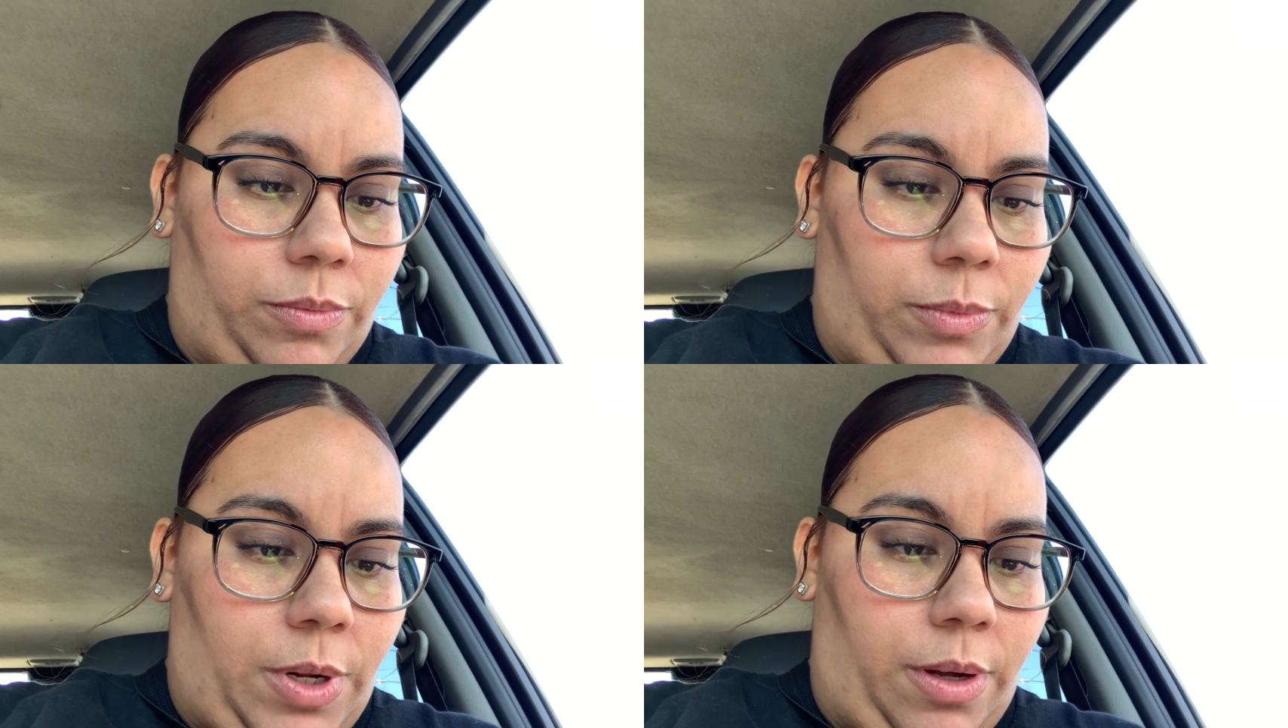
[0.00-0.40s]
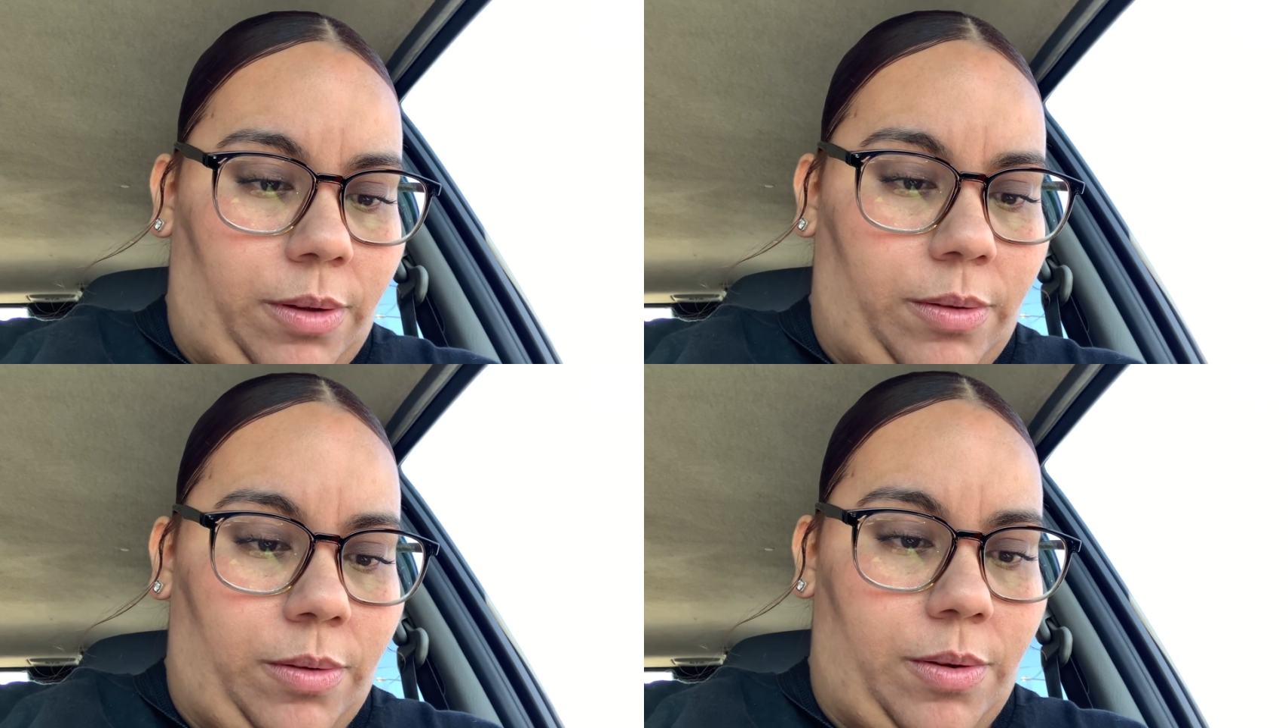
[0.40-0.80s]
okay,
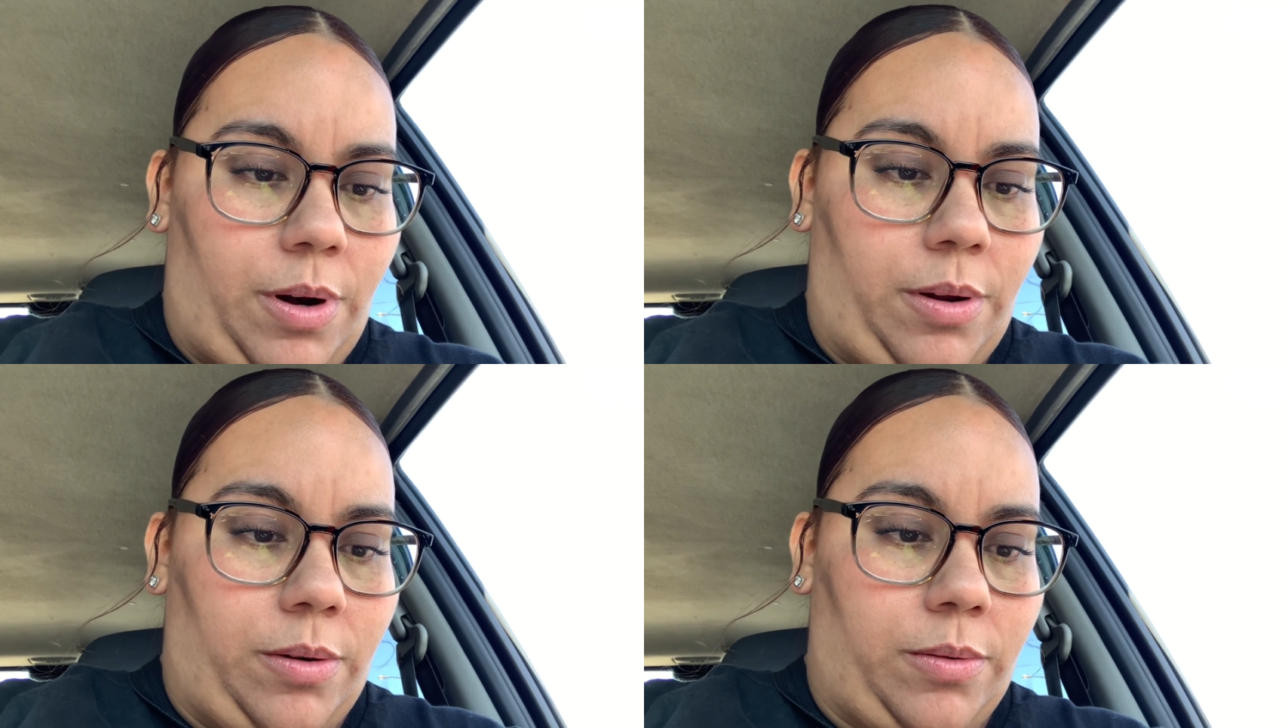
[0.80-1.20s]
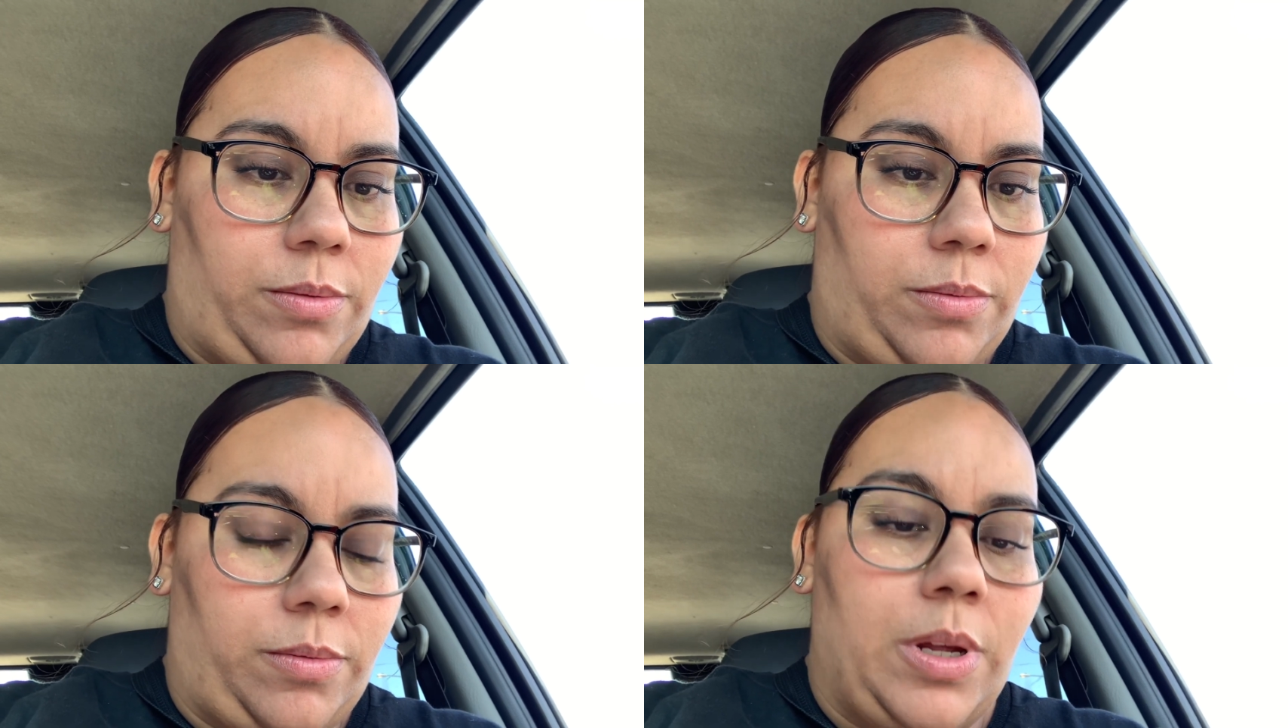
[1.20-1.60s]
hold on.
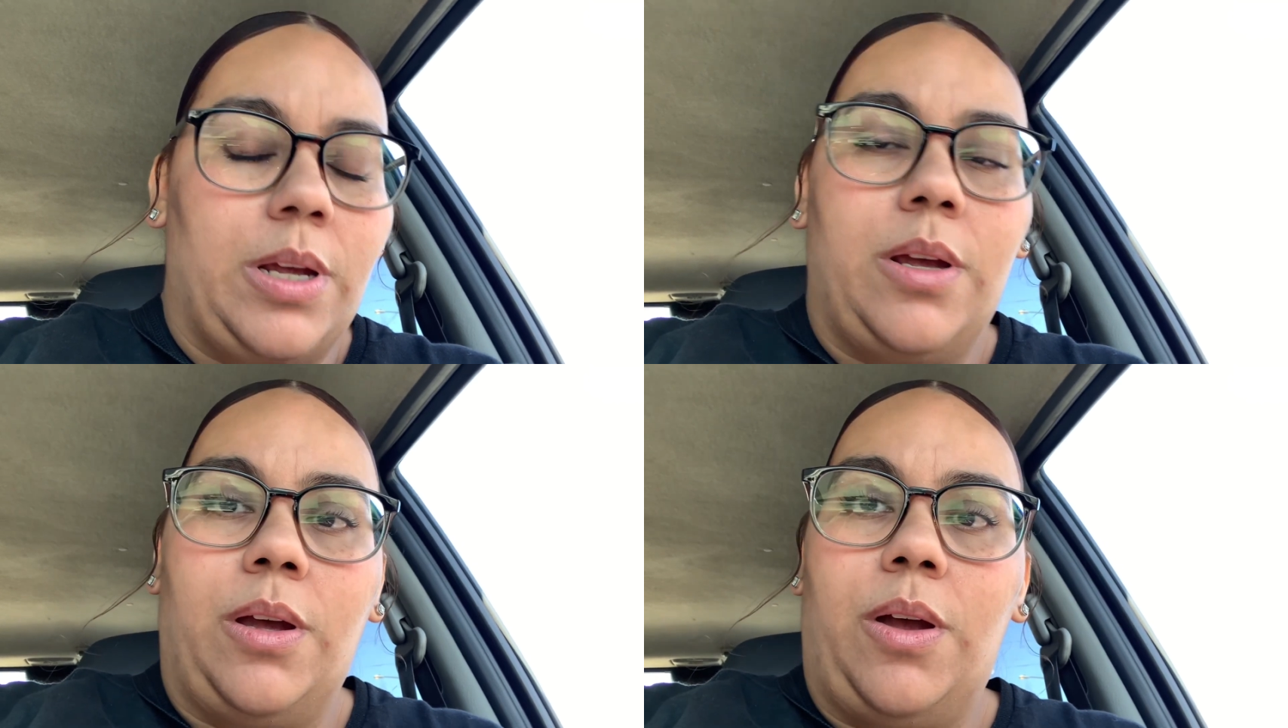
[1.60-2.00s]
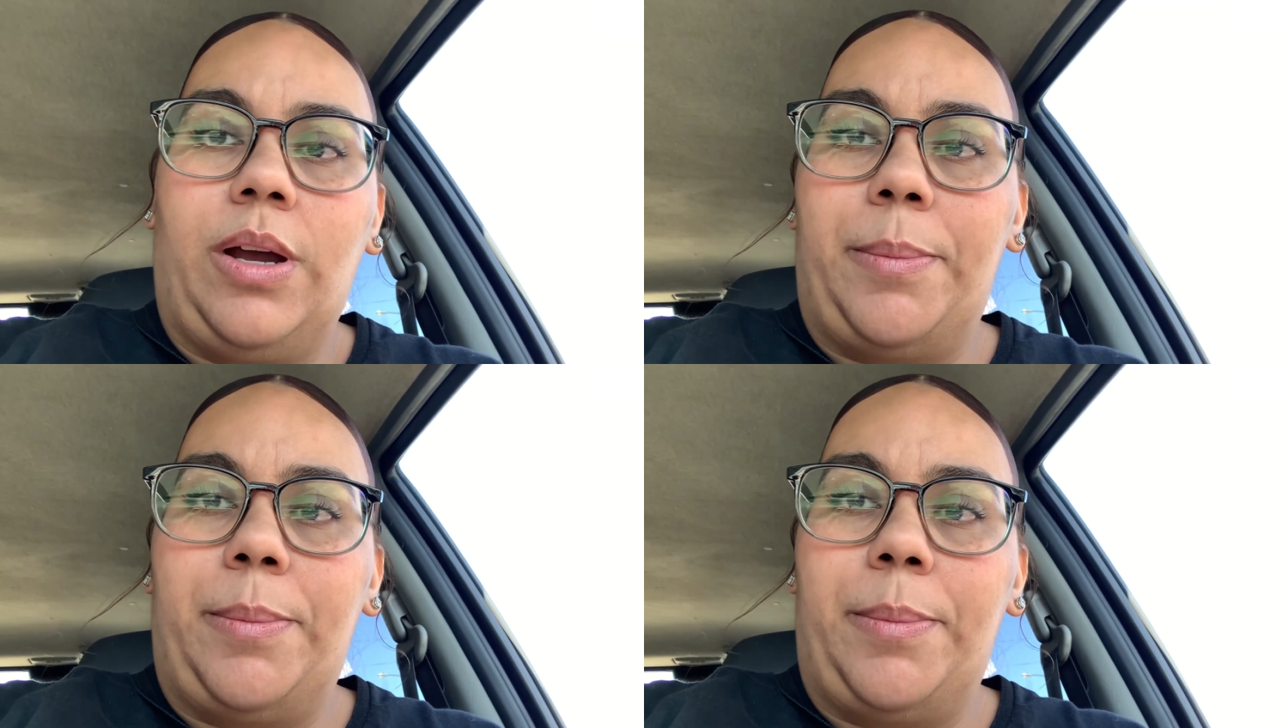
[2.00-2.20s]
Okay,